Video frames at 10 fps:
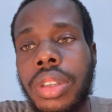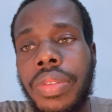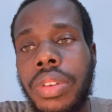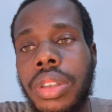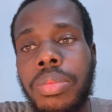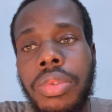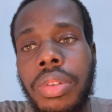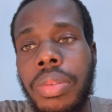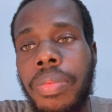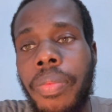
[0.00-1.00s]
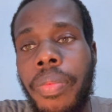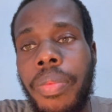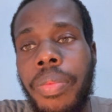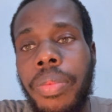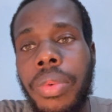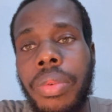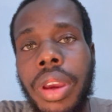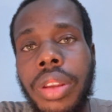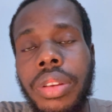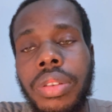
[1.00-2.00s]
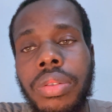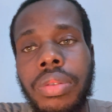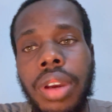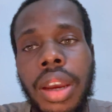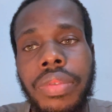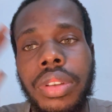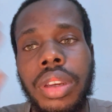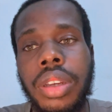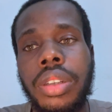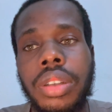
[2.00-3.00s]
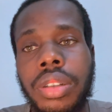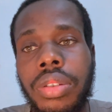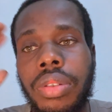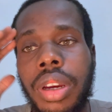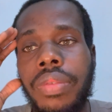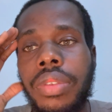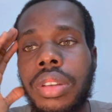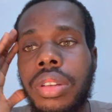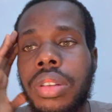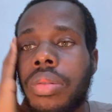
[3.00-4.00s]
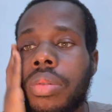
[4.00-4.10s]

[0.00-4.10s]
smooth, right? You have these ideas, you have this